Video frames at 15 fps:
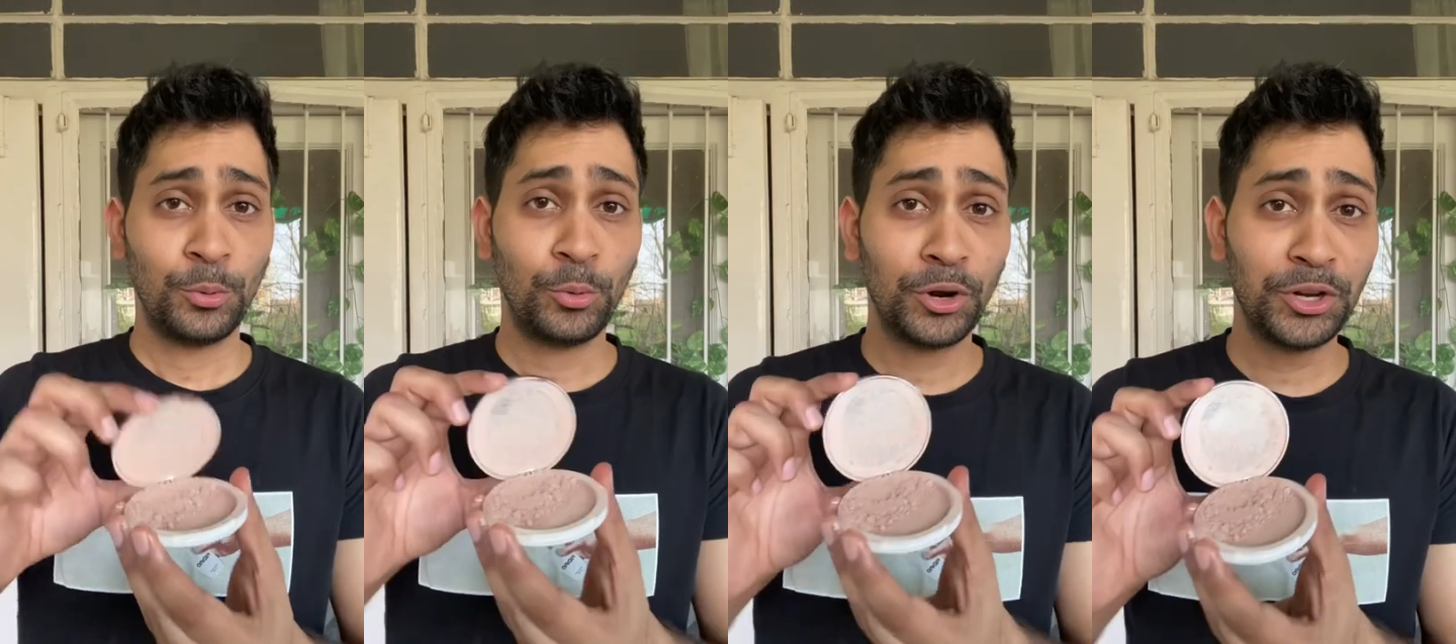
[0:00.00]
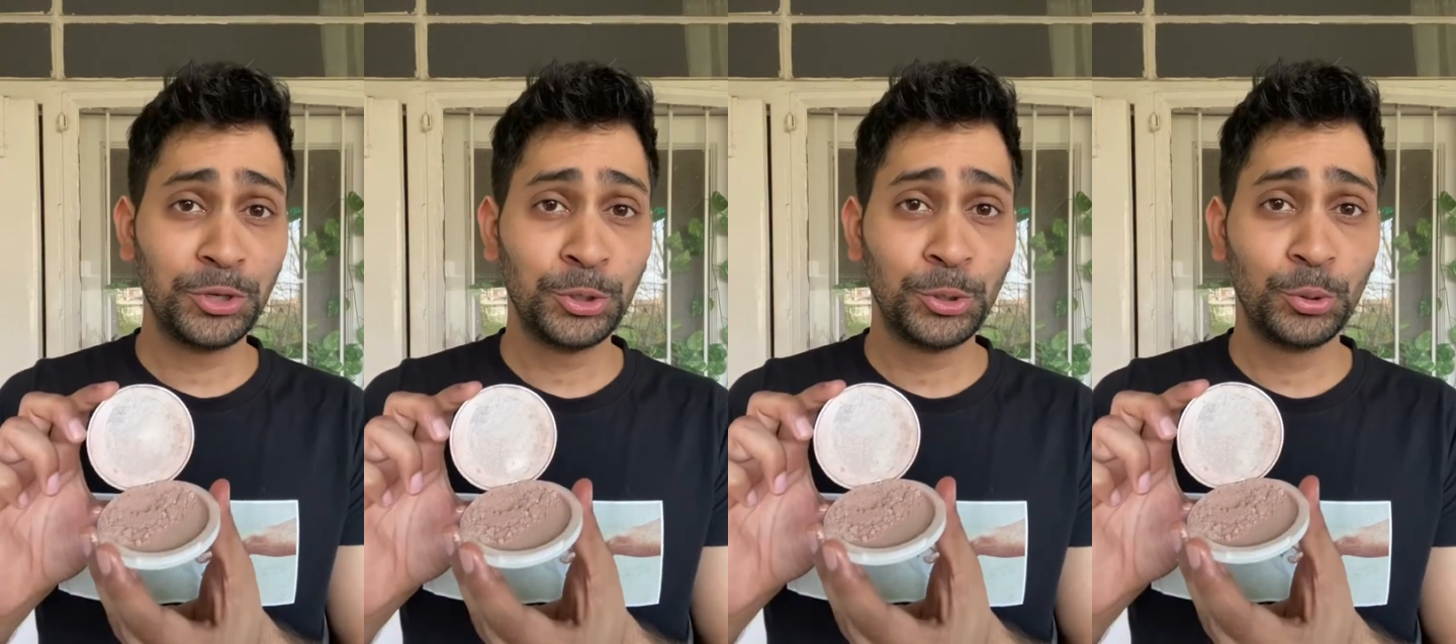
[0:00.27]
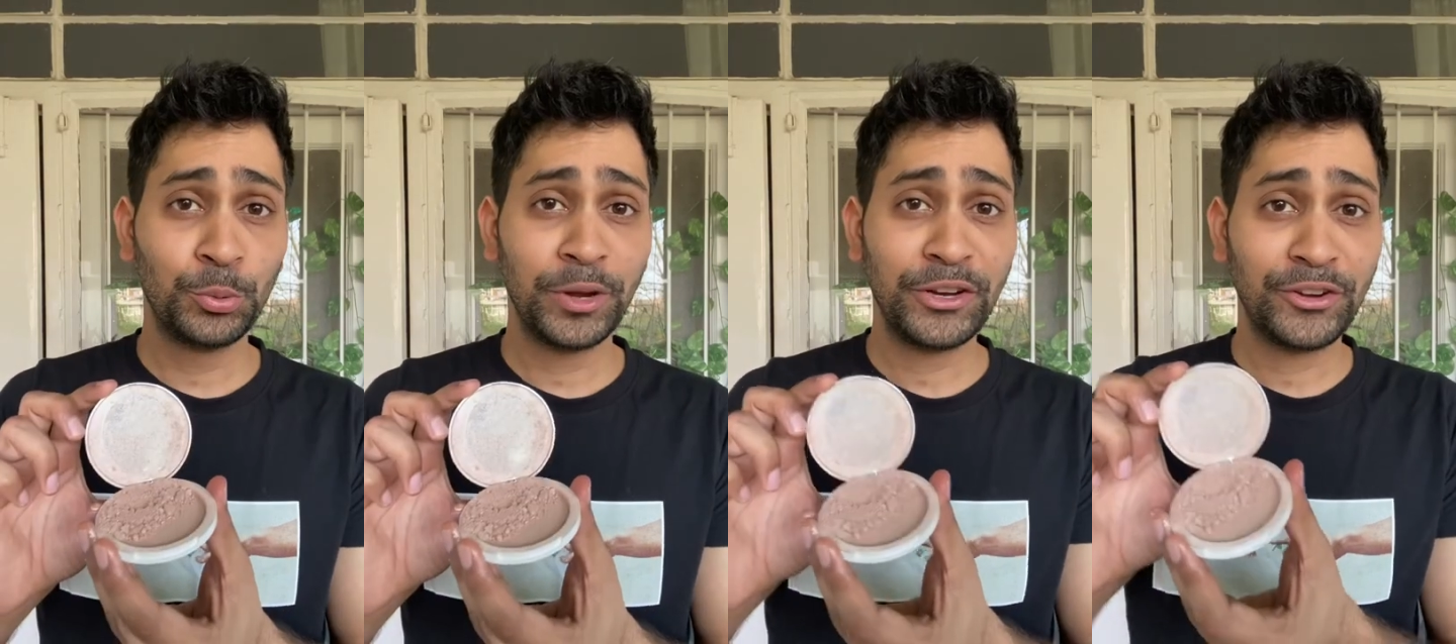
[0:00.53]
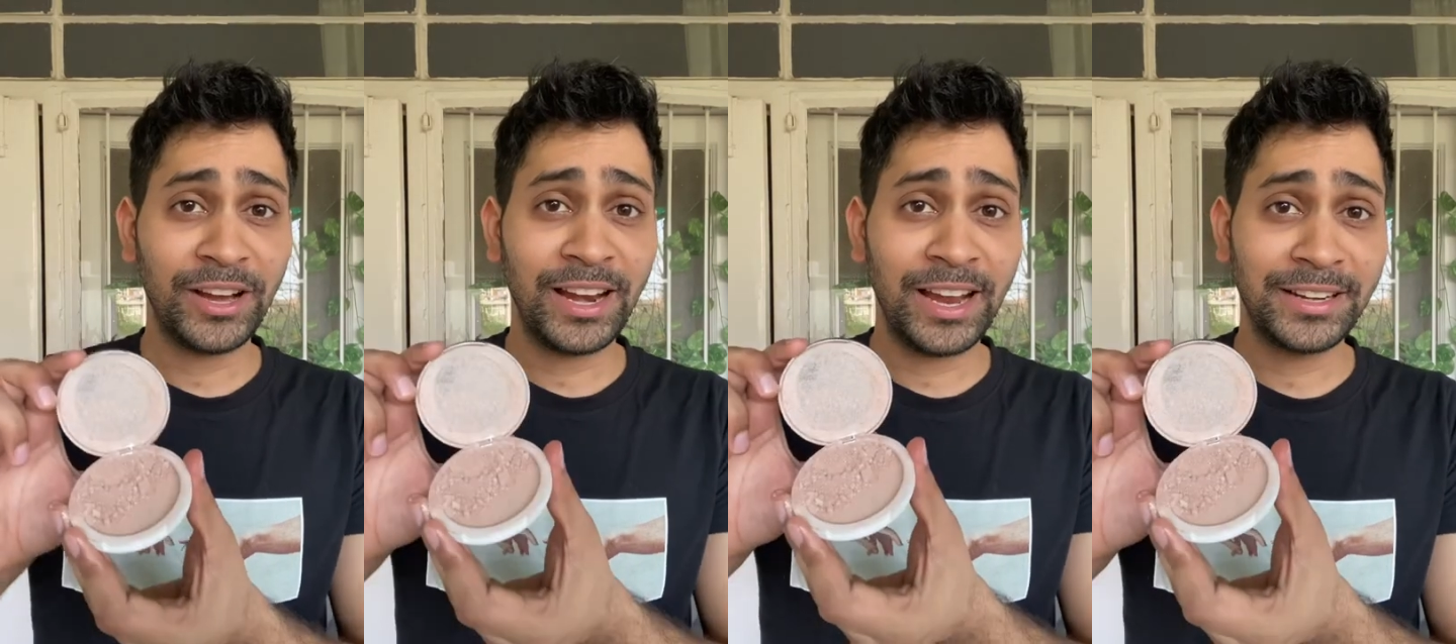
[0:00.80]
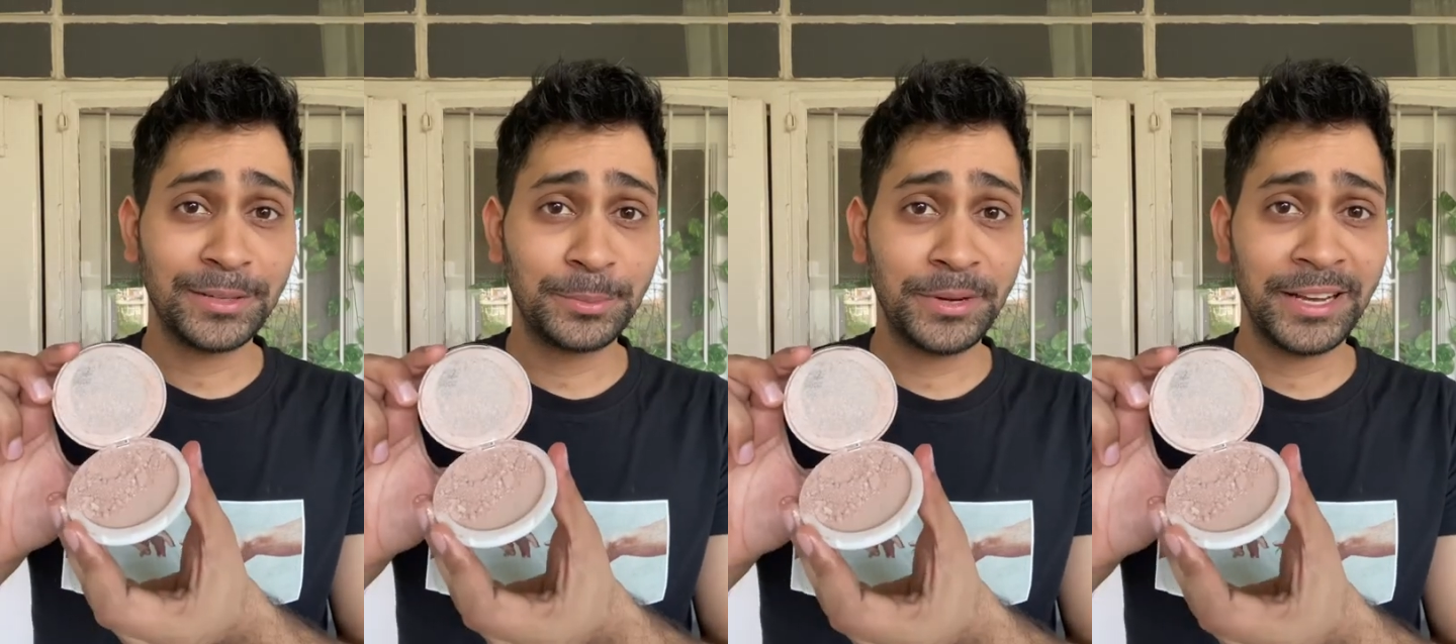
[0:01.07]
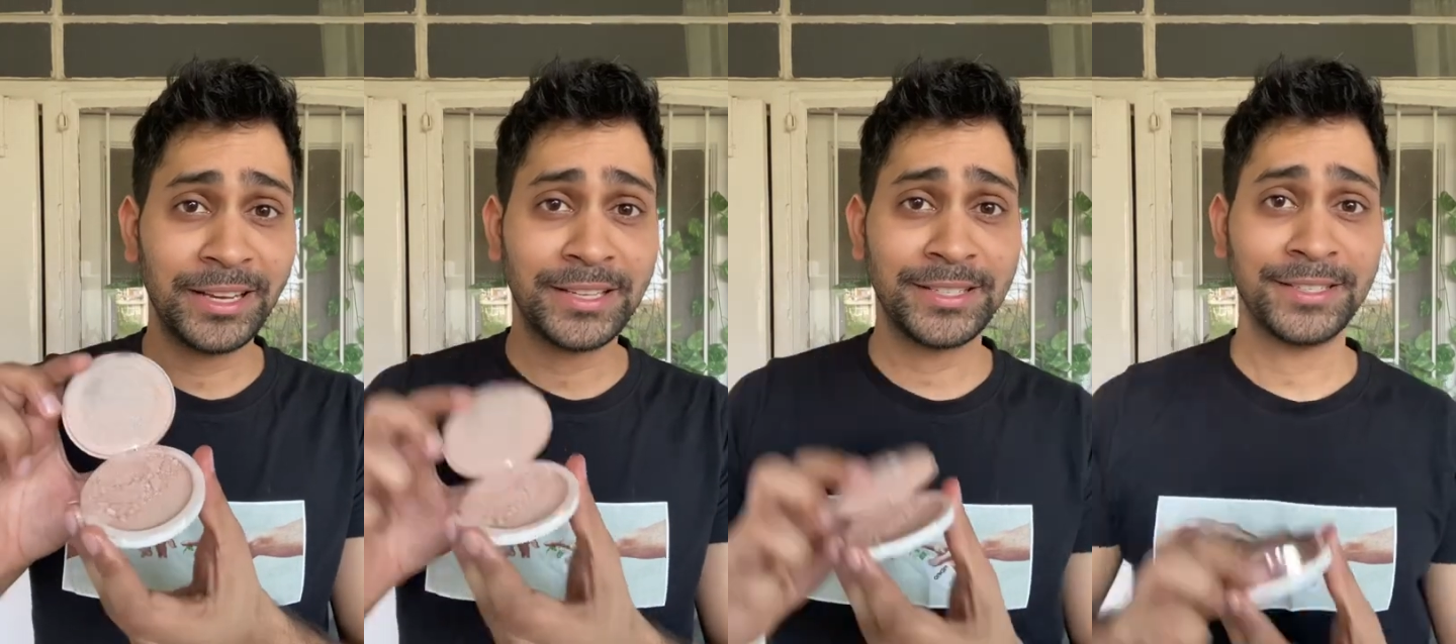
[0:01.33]
What do you do when your highlighter
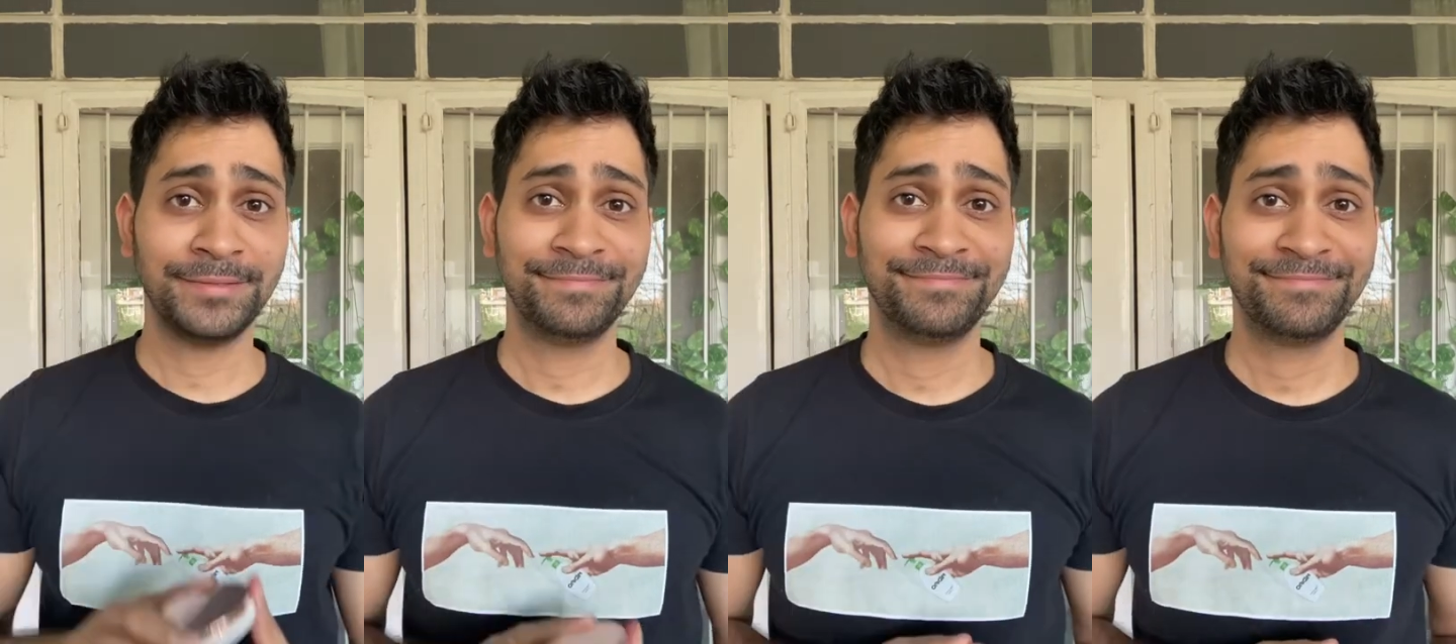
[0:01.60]
breaks?